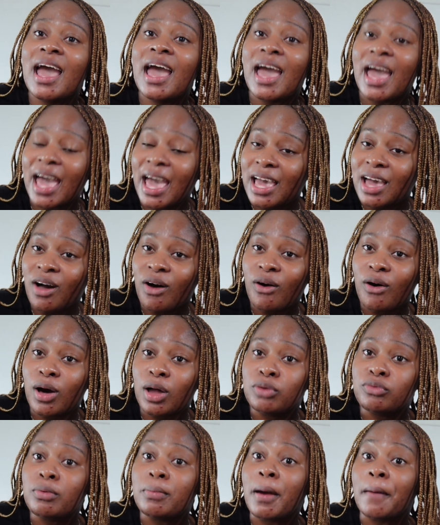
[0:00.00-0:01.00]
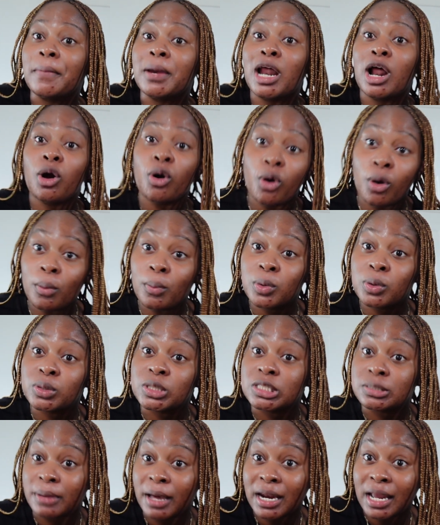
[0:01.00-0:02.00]
hey y'all, remember that home we were
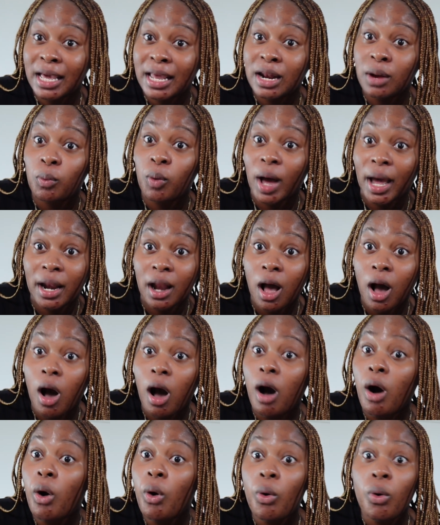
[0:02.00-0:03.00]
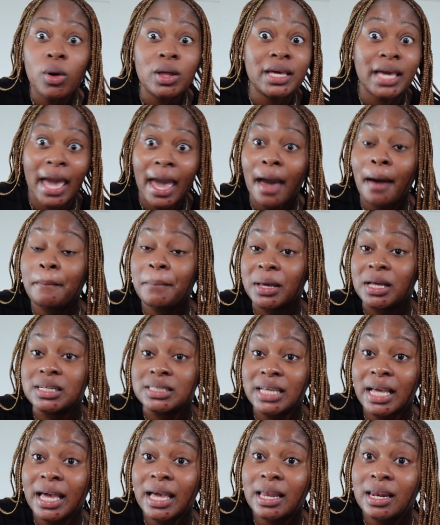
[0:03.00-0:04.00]
spending, what, a whole year
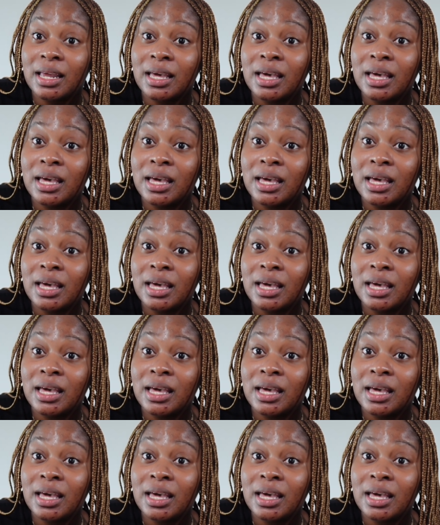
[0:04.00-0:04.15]
building?